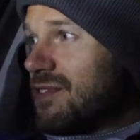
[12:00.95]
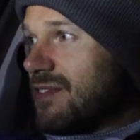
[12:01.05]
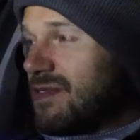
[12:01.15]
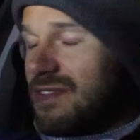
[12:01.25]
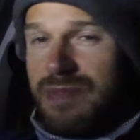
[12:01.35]

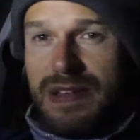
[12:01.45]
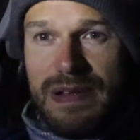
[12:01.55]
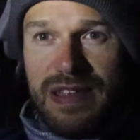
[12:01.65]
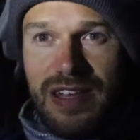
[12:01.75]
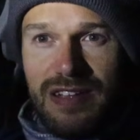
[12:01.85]
talks with some
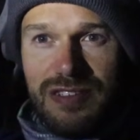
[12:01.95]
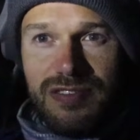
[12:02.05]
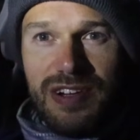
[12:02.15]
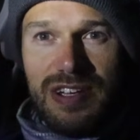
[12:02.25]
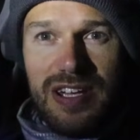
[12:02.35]
people out there, just
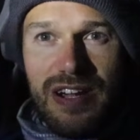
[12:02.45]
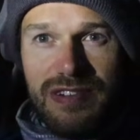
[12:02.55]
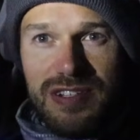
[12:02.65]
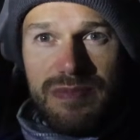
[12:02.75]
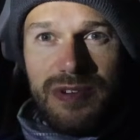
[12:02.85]
trying to
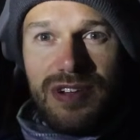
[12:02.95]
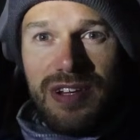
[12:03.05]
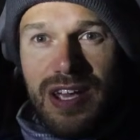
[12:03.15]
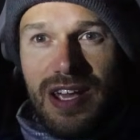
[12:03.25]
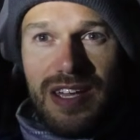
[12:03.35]
encourage them on.
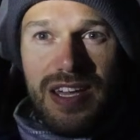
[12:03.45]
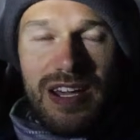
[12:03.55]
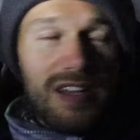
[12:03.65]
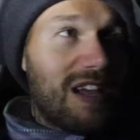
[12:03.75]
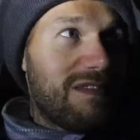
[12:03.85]

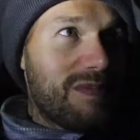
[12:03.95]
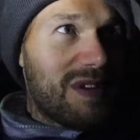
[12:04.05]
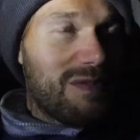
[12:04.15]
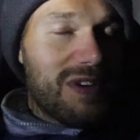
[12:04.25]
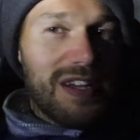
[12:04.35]
Yeah,
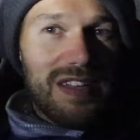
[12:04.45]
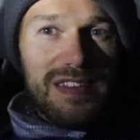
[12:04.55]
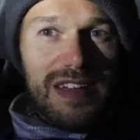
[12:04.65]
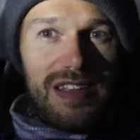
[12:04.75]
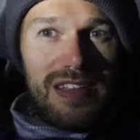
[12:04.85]
everybody working
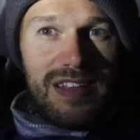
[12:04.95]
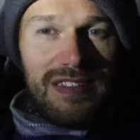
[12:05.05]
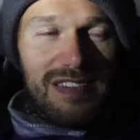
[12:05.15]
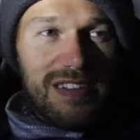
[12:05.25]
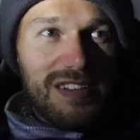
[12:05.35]
together.
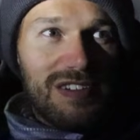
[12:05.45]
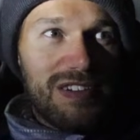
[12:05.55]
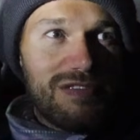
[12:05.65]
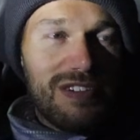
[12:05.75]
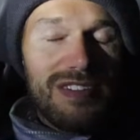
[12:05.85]
The
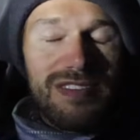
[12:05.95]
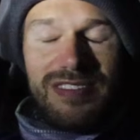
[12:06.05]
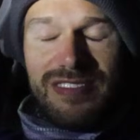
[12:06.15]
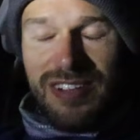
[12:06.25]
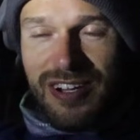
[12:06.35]
Centurion crew's
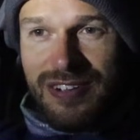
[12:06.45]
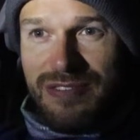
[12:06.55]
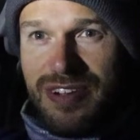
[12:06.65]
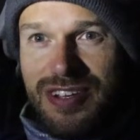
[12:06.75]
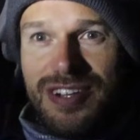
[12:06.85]

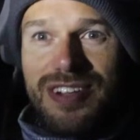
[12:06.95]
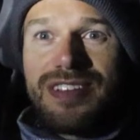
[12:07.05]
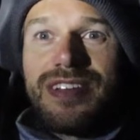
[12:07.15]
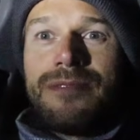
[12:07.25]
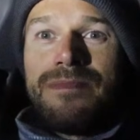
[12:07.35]
so
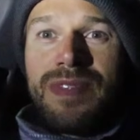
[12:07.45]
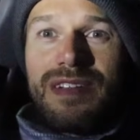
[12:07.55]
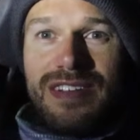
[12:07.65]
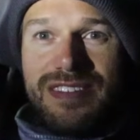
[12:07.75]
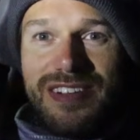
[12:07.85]
good.
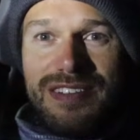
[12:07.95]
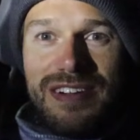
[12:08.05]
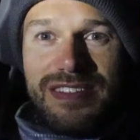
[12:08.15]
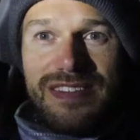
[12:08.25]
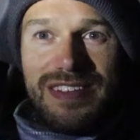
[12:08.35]
It's so
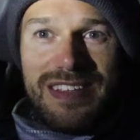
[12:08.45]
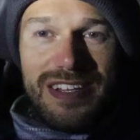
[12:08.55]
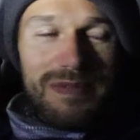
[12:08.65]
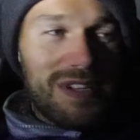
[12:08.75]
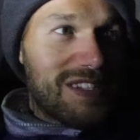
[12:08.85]
nice to see the
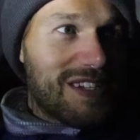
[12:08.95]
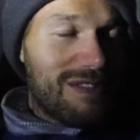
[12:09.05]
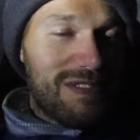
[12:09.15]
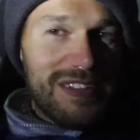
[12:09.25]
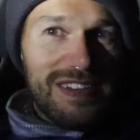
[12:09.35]
community
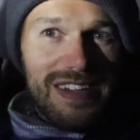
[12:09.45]
at all of these